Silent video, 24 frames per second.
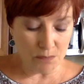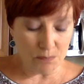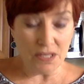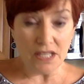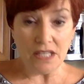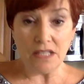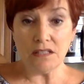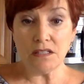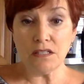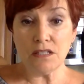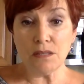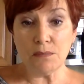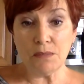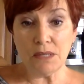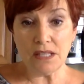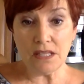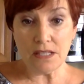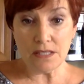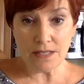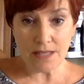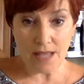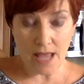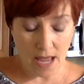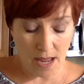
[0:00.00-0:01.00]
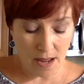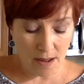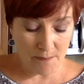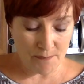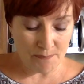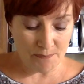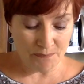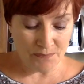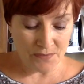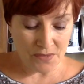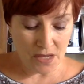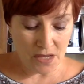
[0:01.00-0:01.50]
piece to be the
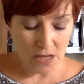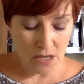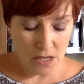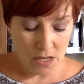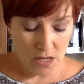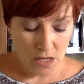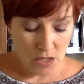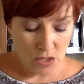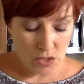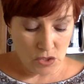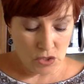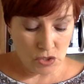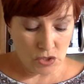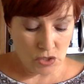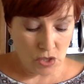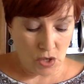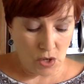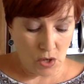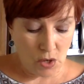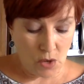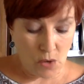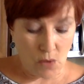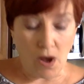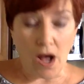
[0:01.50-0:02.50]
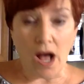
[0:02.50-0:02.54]
same. So